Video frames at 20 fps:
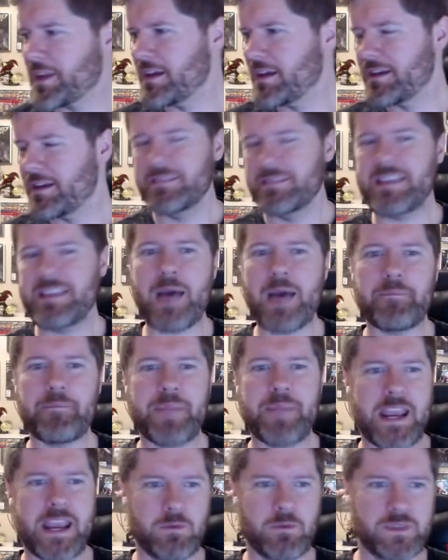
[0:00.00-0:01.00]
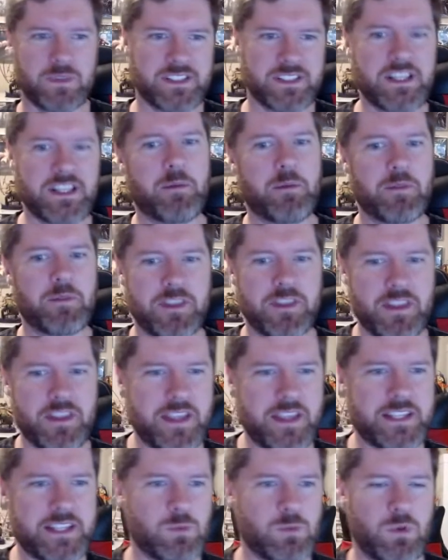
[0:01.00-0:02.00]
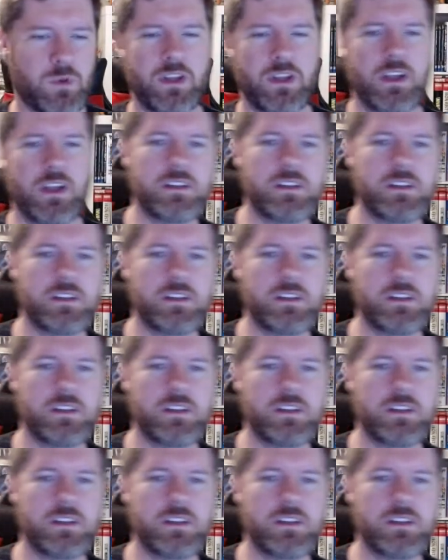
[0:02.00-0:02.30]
That Bane was dumber than this one was.